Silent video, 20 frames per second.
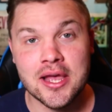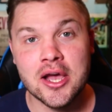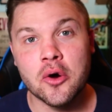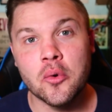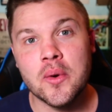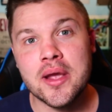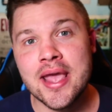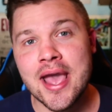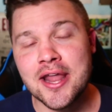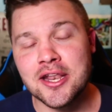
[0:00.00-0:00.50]

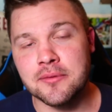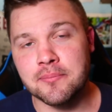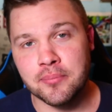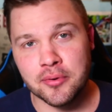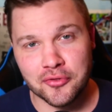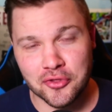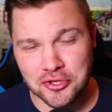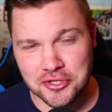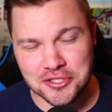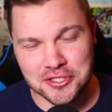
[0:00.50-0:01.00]
We had to
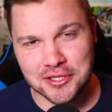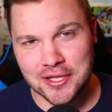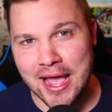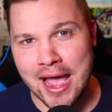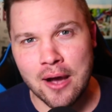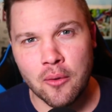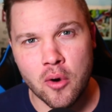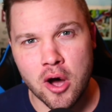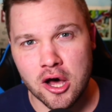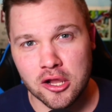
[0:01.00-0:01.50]
put the
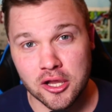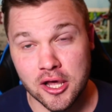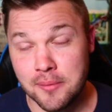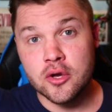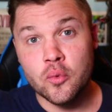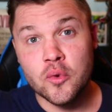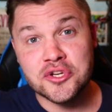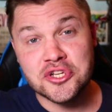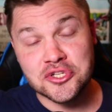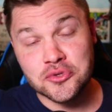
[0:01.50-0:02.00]
slat wall up,
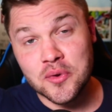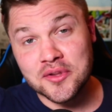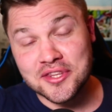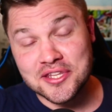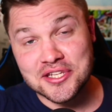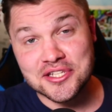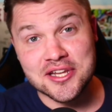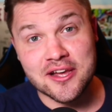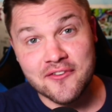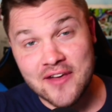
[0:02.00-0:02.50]
which is what
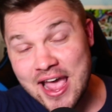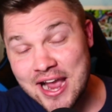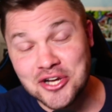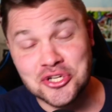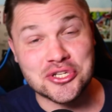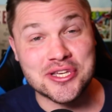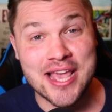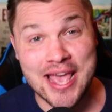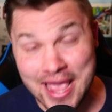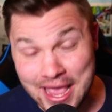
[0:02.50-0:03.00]
the stuff
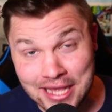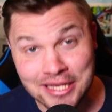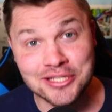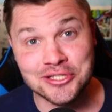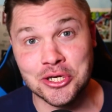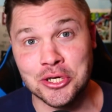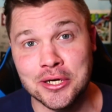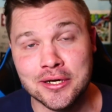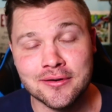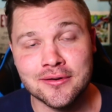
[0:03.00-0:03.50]
actually
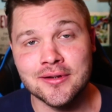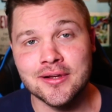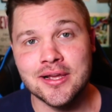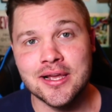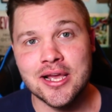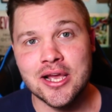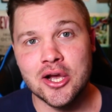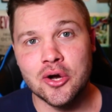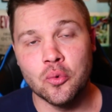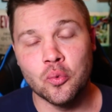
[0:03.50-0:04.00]
hangs on,
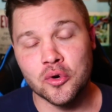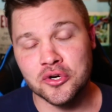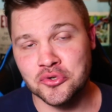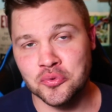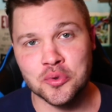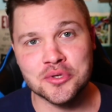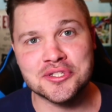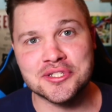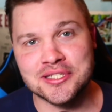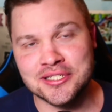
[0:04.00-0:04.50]

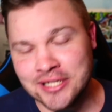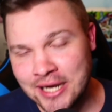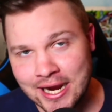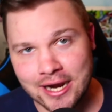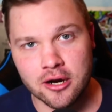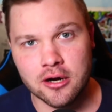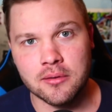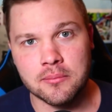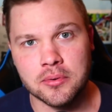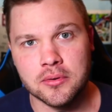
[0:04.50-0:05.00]
which was
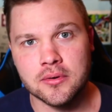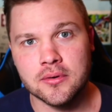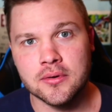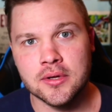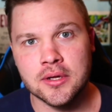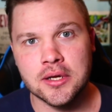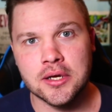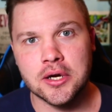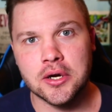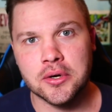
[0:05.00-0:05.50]
terrible,
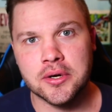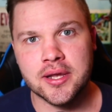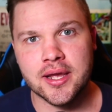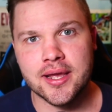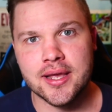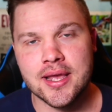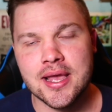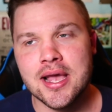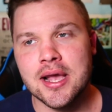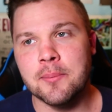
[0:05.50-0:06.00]

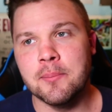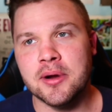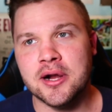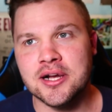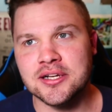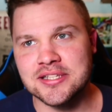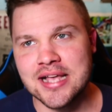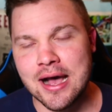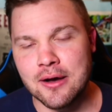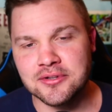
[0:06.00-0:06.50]
okay?
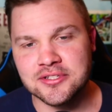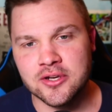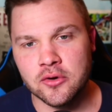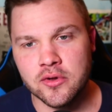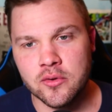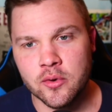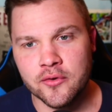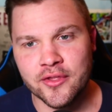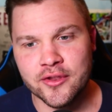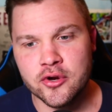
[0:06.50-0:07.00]
Because I was the
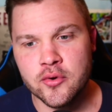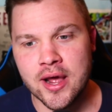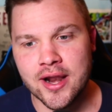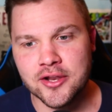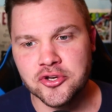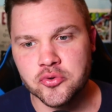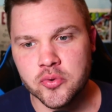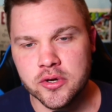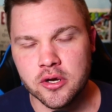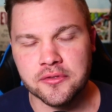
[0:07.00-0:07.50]
only one that knew how to
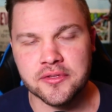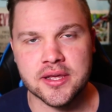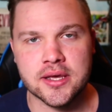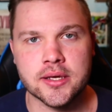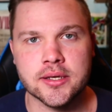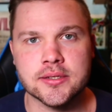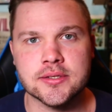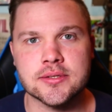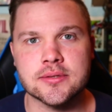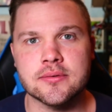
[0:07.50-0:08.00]
drill
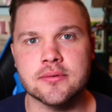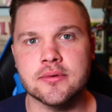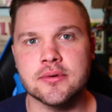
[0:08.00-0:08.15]
things.